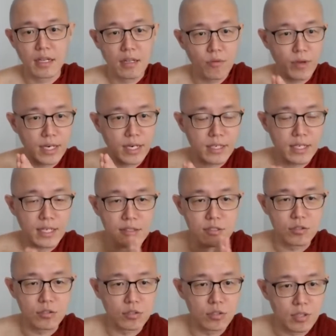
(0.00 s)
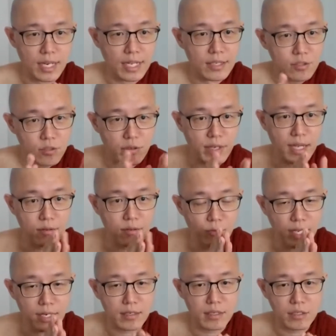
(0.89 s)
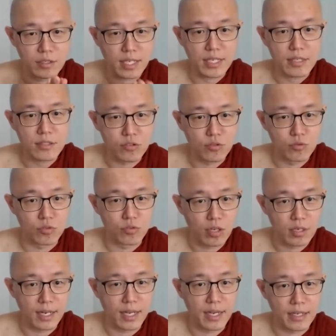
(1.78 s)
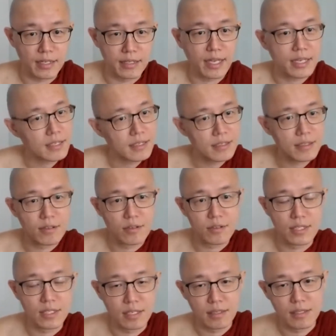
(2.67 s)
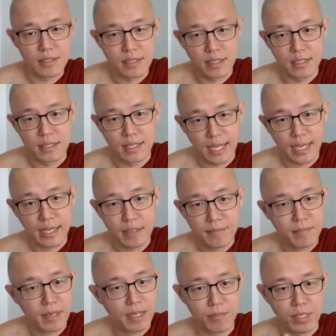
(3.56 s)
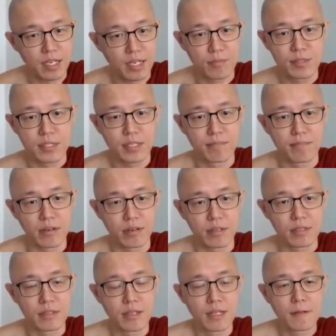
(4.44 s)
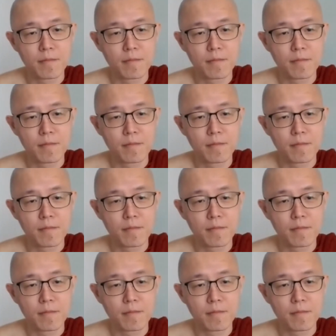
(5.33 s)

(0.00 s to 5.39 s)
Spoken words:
When kids, let's look at when kids do not lie, then the lying part becomes apparent.